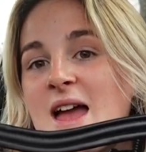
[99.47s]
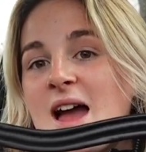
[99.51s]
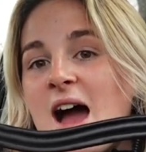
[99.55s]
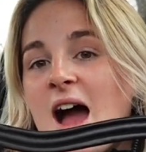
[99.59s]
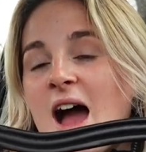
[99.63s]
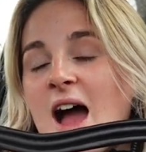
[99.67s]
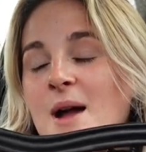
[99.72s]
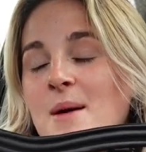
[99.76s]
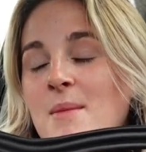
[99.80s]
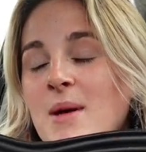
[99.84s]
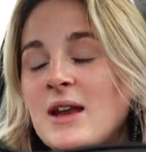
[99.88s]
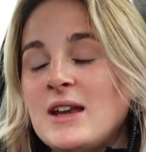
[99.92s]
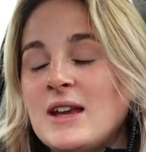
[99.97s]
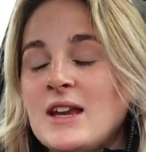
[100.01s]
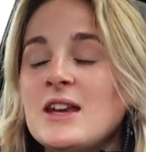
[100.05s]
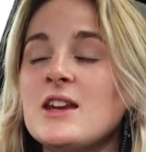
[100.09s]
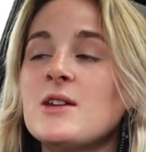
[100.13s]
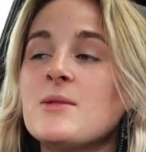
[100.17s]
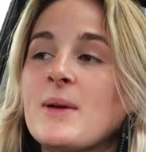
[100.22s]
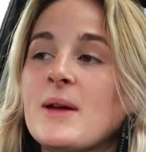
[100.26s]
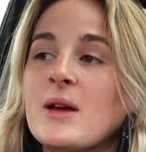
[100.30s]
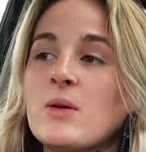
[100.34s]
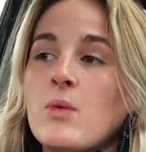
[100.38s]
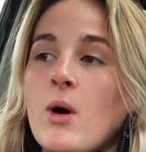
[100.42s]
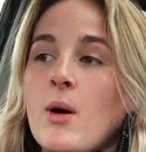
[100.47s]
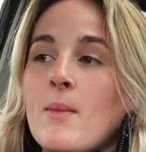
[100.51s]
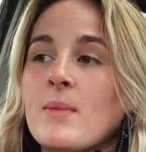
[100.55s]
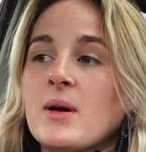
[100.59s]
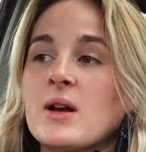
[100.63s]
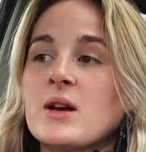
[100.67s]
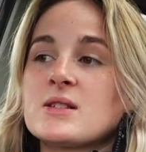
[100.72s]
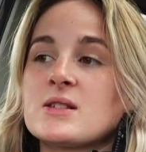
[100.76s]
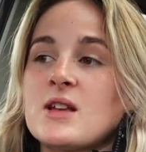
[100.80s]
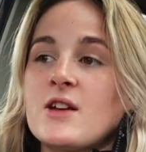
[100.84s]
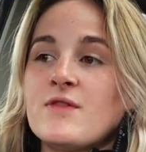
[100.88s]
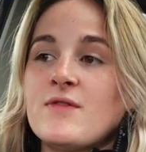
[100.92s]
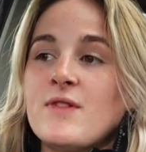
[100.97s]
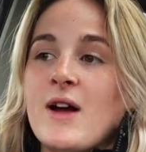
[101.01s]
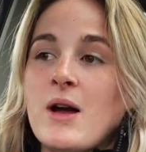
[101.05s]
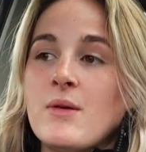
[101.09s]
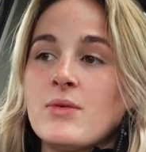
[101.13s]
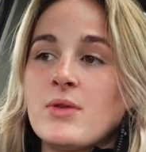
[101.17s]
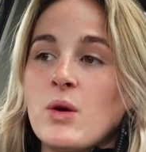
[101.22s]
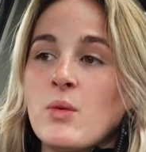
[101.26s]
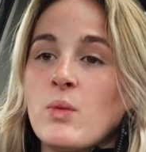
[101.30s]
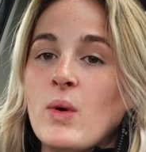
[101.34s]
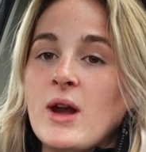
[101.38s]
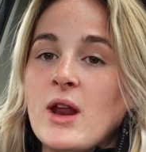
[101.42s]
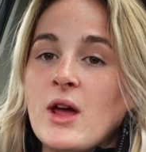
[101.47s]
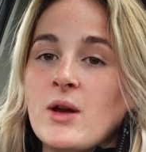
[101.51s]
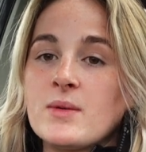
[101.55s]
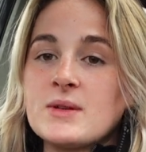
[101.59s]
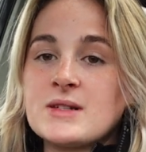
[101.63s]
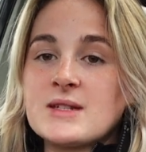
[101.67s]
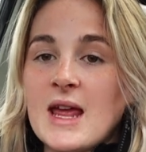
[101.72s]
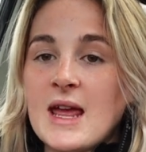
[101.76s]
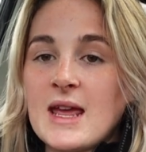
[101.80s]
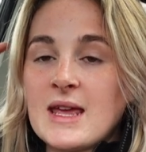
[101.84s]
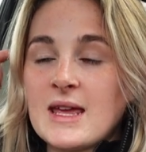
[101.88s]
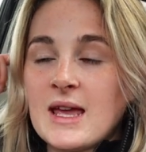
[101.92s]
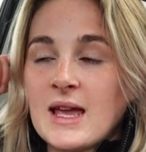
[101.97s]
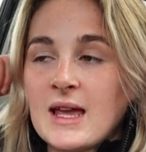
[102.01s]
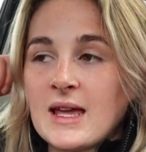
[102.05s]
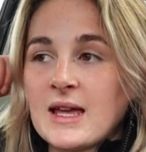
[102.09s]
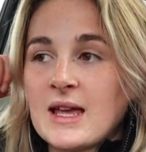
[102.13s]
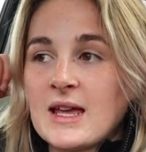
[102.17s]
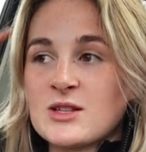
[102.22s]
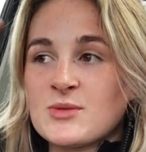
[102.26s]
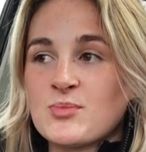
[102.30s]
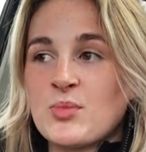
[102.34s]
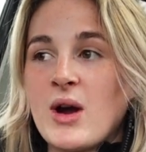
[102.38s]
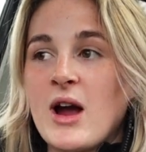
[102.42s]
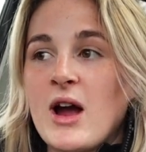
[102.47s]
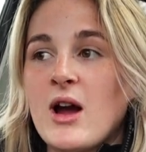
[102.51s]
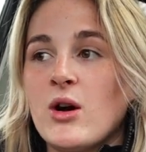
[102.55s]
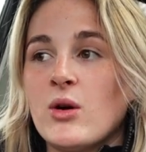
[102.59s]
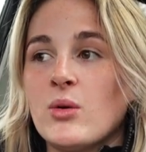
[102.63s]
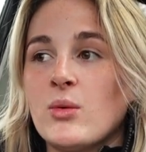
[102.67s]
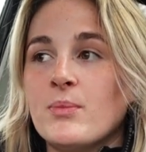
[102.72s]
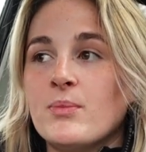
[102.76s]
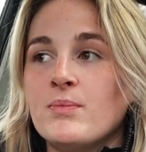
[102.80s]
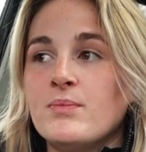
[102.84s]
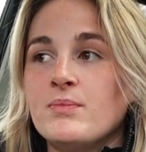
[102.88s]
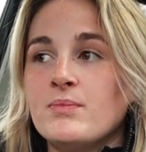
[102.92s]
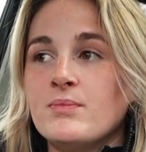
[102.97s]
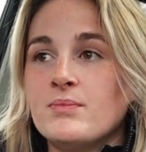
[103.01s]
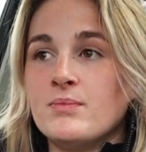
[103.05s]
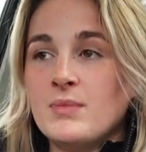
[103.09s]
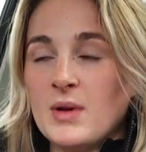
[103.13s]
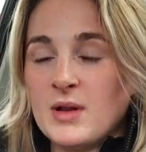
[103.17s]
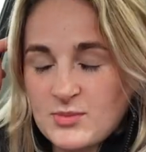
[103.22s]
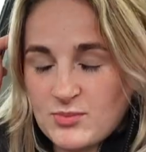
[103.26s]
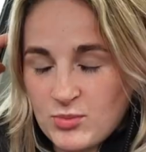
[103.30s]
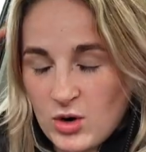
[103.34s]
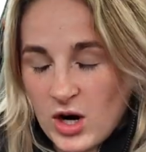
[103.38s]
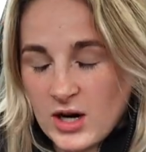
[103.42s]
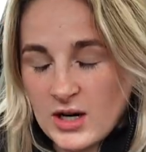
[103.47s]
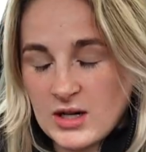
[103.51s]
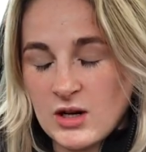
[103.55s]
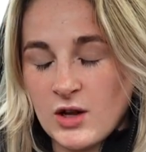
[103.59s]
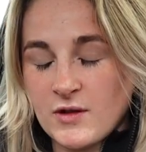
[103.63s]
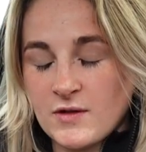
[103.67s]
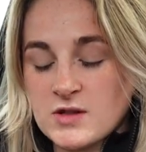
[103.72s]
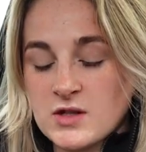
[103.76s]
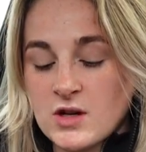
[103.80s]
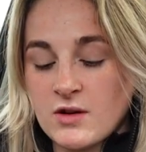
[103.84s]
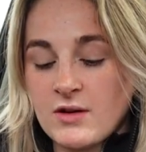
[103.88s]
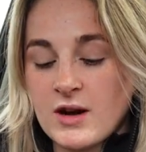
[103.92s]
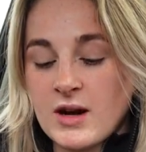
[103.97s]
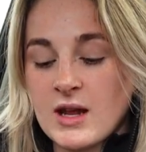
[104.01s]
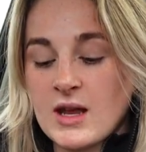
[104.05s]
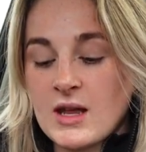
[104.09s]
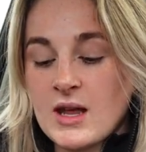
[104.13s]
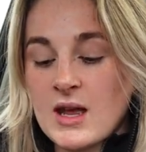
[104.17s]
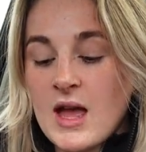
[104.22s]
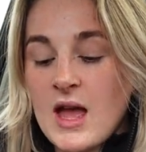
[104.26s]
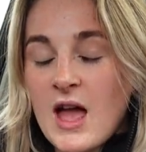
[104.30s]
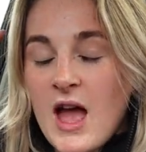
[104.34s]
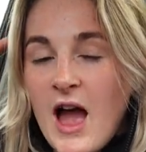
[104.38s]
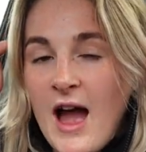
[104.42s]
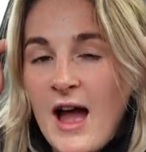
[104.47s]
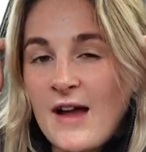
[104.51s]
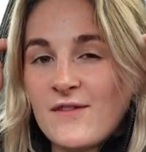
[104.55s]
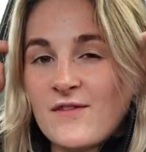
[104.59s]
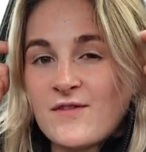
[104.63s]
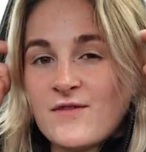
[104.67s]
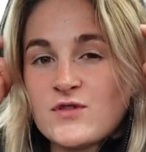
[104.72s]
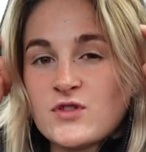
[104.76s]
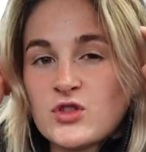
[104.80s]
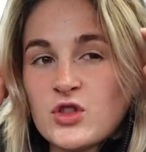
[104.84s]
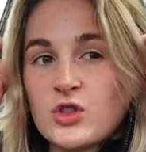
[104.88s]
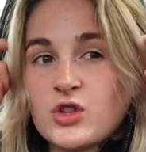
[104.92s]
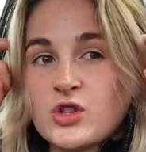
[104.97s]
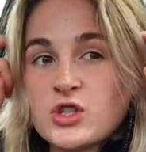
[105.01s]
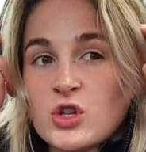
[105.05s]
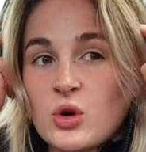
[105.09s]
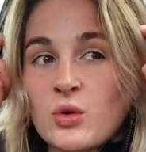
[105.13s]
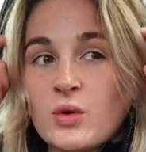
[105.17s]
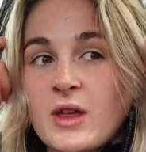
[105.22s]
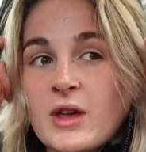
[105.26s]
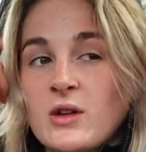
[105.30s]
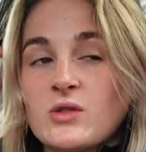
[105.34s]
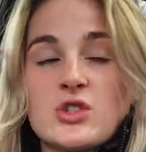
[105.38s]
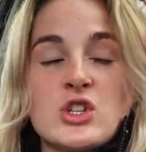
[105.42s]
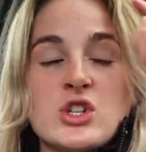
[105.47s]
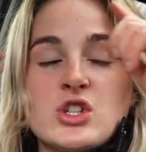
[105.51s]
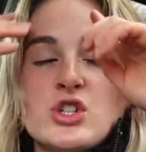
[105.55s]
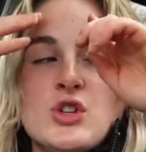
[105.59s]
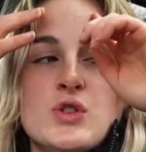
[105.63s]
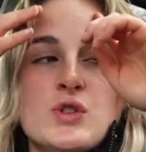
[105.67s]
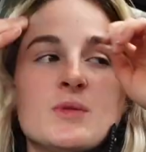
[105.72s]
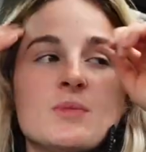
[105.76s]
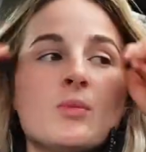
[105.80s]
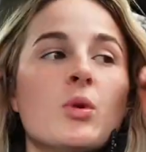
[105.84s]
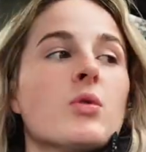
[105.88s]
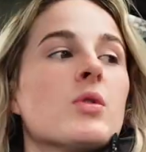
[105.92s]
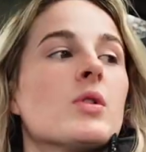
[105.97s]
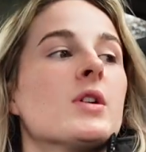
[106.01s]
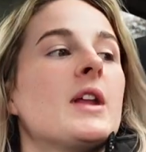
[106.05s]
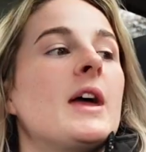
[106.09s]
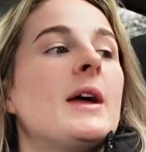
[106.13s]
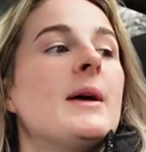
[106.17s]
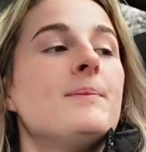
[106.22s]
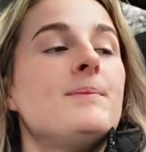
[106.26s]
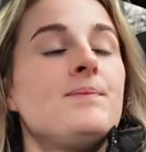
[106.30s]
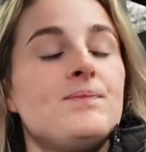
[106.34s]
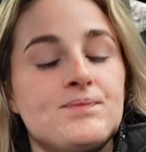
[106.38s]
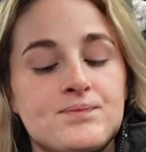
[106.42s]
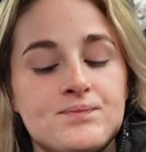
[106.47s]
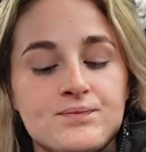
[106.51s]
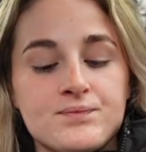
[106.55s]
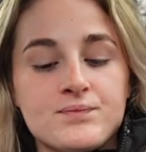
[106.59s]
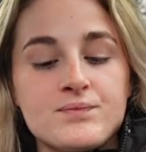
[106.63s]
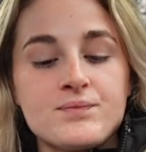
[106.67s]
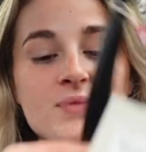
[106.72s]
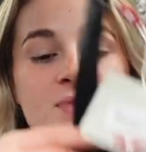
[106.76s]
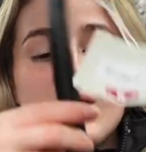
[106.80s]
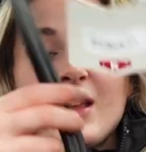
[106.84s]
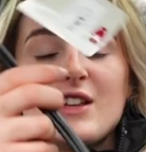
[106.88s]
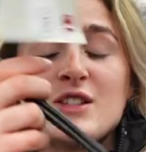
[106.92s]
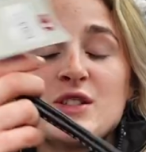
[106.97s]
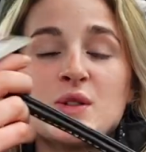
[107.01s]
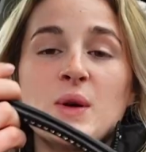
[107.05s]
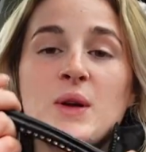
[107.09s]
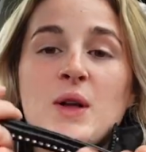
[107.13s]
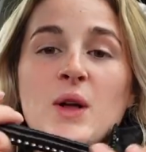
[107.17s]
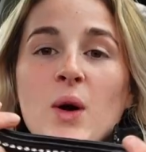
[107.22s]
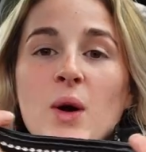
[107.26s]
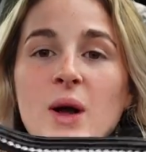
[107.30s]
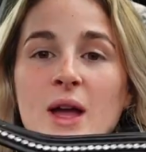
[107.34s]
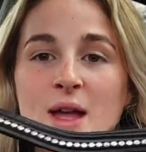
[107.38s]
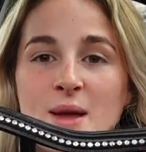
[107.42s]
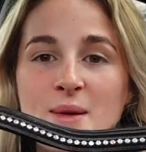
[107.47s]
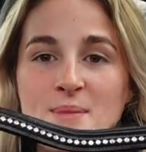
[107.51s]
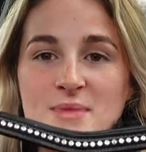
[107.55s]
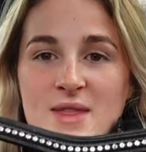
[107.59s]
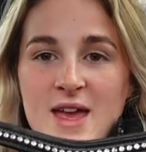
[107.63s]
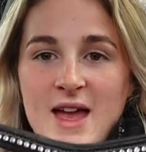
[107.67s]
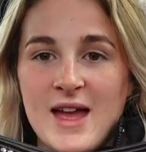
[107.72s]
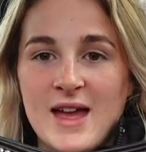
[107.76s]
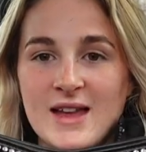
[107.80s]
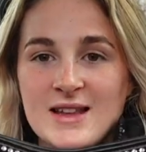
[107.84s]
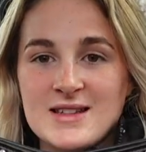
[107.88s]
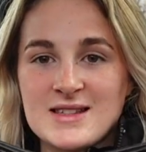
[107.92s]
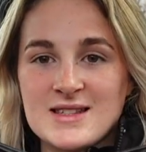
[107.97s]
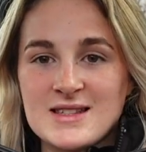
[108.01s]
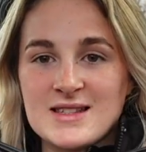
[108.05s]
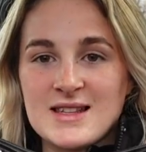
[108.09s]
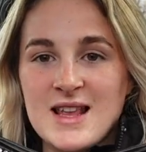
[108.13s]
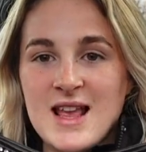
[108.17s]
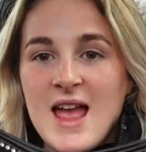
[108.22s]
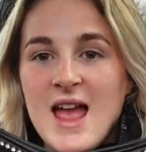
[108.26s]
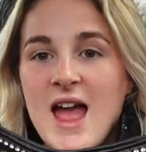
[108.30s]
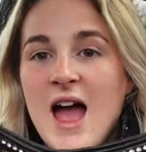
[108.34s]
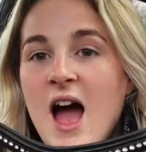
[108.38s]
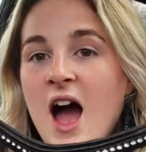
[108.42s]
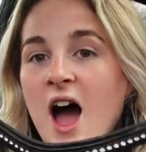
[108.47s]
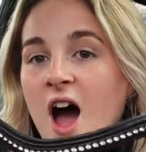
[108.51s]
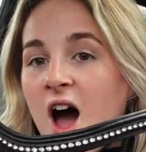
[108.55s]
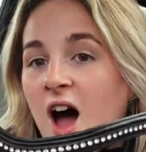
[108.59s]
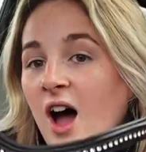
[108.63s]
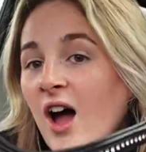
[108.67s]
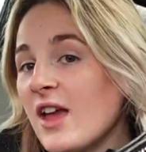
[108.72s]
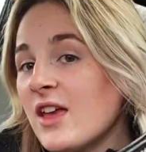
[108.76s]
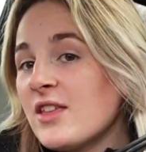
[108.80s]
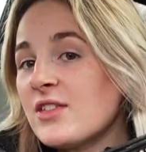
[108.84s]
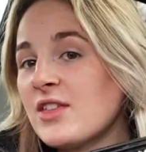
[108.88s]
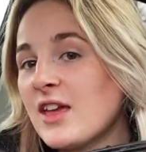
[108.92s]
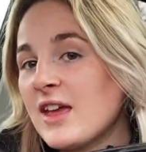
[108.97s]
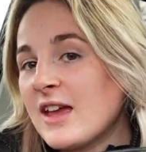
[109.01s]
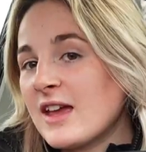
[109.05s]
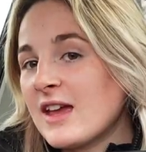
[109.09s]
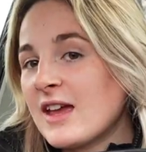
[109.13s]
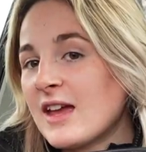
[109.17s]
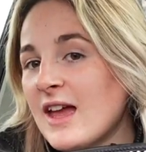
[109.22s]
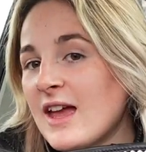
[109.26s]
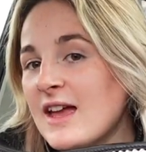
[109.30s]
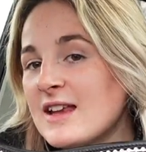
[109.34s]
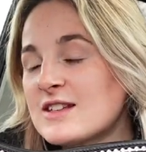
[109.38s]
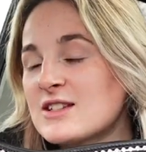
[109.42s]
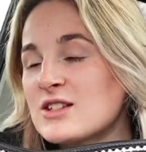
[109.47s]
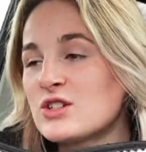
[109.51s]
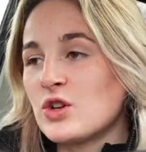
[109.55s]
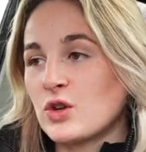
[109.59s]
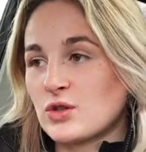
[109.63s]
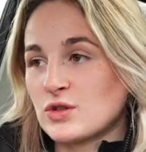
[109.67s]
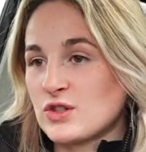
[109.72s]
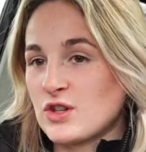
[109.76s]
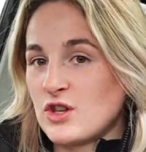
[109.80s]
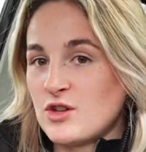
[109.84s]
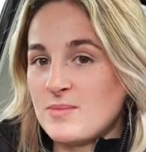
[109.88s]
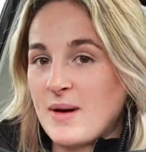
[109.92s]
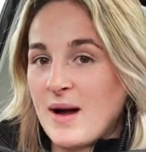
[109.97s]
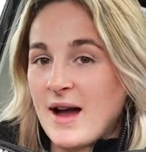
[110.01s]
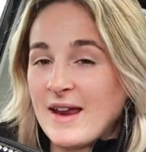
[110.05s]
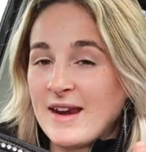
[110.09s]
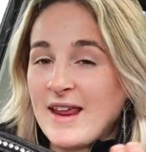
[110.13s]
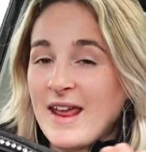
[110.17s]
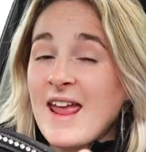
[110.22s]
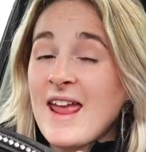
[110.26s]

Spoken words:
I needed a bigger one because I found that when I was taking his bridal off, I saw that it was just too small on him. So I got him this. I think it's not too bad.